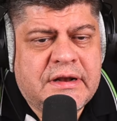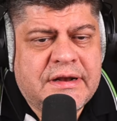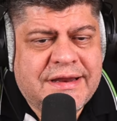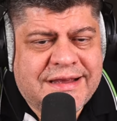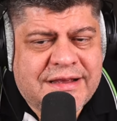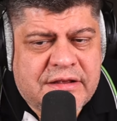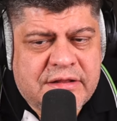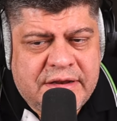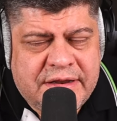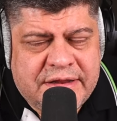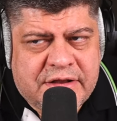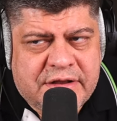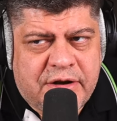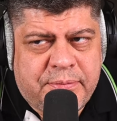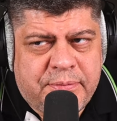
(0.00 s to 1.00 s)
lead,
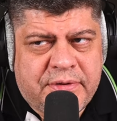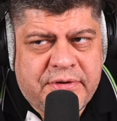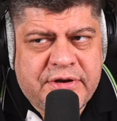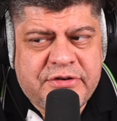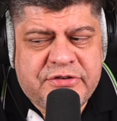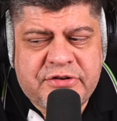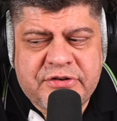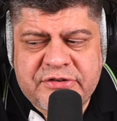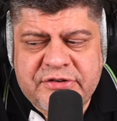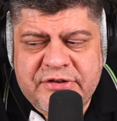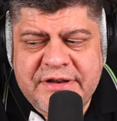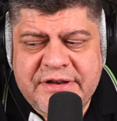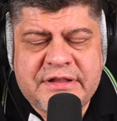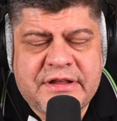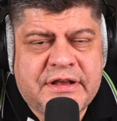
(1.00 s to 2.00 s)
lead corporations,
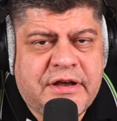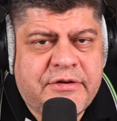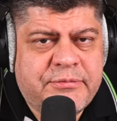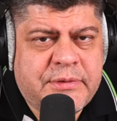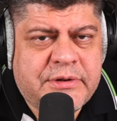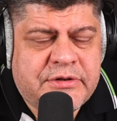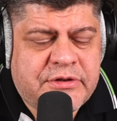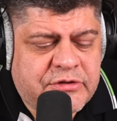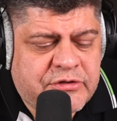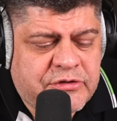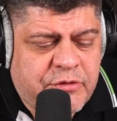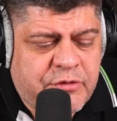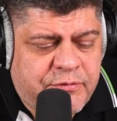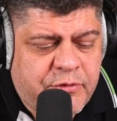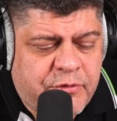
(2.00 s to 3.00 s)
lead the government, and
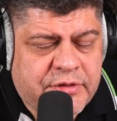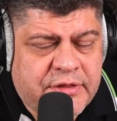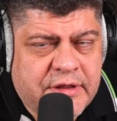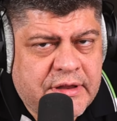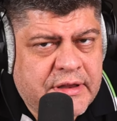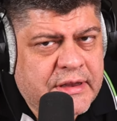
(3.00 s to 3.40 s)
so forth.